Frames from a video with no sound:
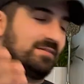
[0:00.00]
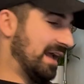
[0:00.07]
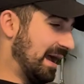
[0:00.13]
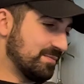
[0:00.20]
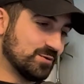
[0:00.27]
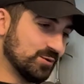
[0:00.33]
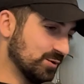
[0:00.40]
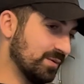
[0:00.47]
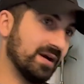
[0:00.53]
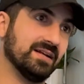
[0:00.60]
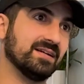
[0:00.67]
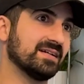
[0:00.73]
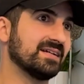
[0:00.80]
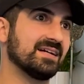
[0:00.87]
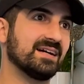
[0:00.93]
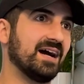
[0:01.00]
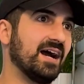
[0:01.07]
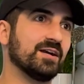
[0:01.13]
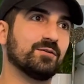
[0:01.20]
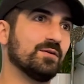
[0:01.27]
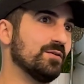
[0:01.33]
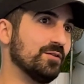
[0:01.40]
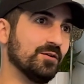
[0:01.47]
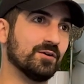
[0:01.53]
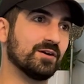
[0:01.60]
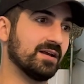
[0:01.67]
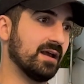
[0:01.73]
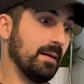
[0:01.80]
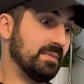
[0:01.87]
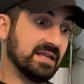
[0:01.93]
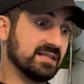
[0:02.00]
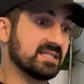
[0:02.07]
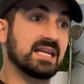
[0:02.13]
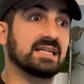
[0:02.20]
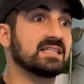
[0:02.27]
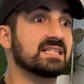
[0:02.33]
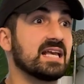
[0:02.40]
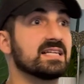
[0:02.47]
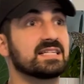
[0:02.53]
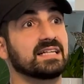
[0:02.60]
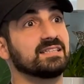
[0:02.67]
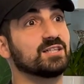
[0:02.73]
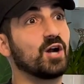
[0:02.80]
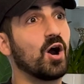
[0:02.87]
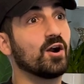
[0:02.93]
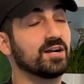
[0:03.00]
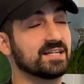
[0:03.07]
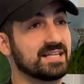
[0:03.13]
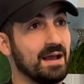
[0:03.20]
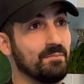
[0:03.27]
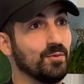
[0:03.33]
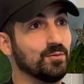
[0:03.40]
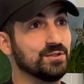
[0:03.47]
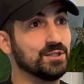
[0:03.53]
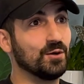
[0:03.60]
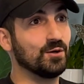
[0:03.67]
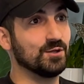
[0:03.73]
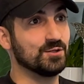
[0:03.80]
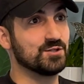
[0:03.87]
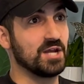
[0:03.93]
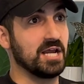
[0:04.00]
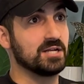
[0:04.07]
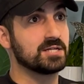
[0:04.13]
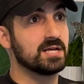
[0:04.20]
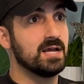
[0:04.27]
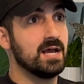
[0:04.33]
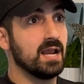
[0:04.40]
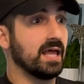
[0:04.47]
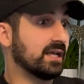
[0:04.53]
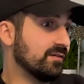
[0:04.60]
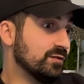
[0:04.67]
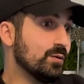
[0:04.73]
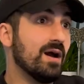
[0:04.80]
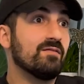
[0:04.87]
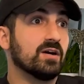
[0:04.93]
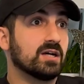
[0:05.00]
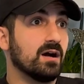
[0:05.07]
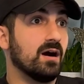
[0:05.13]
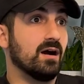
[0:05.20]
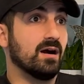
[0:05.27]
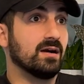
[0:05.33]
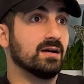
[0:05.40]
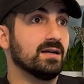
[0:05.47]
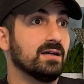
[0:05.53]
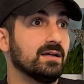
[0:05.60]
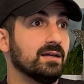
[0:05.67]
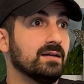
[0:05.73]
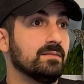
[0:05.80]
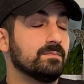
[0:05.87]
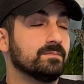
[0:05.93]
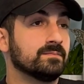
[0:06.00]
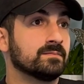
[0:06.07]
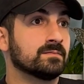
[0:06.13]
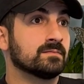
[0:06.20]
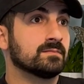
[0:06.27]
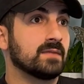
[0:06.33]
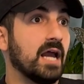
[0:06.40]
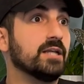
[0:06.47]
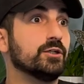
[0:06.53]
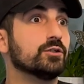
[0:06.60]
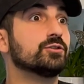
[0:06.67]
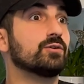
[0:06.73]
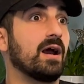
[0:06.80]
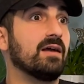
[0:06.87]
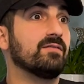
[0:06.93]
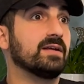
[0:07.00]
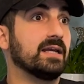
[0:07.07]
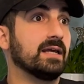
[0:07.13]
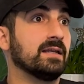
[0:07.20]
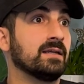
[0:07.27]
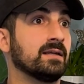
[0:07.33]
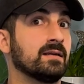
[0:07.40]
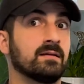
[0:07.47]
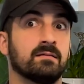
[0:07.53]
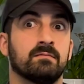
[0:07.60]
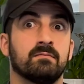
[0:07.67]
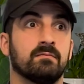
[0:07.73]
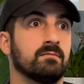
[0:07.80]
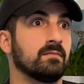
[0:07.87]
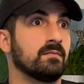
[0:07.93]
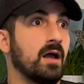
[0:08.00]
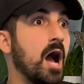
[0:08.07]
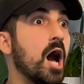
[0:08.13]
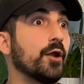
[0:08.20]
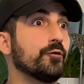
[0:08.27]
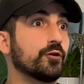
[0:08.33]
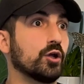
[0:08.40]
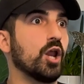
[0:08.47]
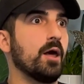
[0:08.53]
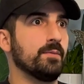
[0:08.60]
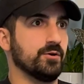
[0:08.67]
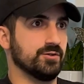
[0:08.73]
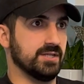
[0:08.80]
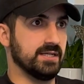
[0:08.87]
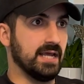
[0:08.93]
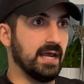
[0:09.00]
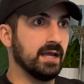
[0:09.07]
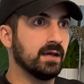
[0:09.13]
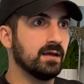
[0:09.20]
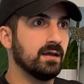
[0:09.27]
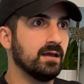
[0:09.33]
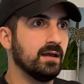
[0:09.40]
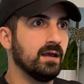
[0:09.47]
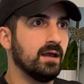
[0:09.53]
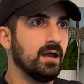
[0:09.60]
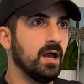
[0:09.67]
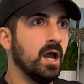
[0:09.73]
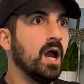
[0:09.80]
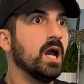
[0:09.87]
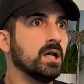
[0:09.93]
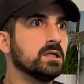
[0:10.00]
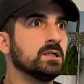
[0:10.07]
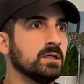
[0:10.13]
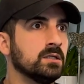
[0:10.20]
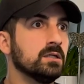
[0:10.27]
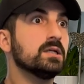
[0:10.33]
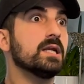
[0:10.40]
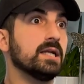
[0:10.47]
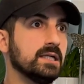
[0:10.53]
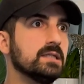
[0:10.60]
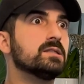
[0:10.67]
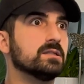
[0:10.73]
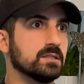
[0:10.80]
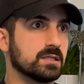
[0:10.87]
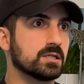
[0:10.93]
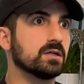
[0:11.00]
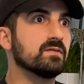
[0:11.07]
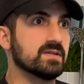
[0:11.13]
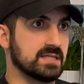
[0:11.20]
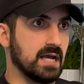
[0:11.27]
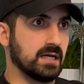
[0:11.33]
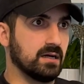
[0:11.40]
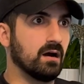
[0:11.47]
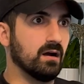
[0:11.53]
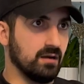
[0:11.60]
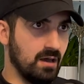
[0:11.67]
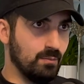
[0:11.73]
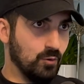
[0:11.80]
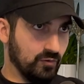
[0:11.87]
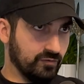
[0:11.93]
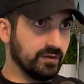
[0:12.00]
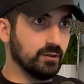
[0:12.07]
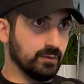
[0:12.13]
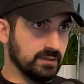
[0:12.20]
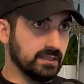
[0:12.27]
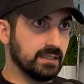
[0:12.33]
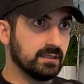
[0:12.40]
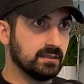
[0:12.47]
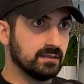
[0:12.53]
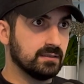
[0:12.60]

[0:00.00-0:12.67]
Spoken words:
absolutely right. I agree with you. I mean, it's like this, it's like the car example with the oil change. Like if you have a car and you're driving it 100 kilometers a day, you're going to need to service that car a lot more frequently.